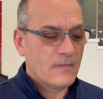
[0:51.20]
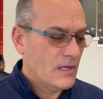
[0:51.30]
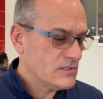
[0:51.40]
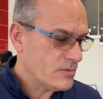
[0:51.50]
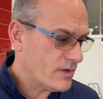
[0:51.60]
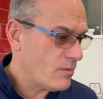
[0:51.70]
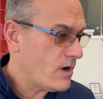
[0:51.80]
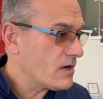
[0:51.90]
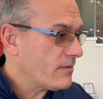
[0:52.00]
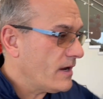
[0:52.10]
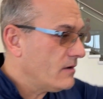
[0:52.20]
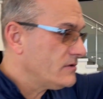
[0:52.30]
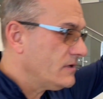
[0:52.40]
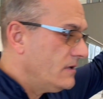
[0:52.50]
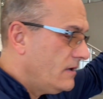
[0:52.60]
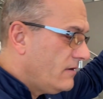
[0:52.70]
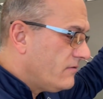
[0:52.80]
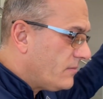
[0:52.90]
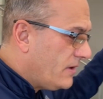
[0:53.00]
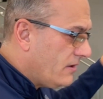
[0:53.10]
So we're going to walk around
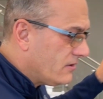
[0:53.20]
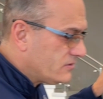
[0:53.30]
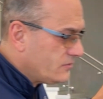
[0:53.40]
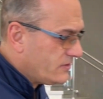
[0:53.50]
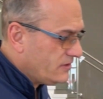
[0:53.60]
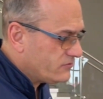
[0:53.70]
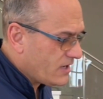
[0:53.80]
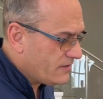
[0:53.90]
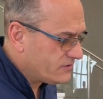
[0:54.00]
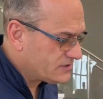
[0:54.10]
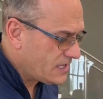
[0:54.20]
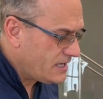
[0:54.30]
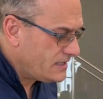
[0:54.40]
from here to the driver's side.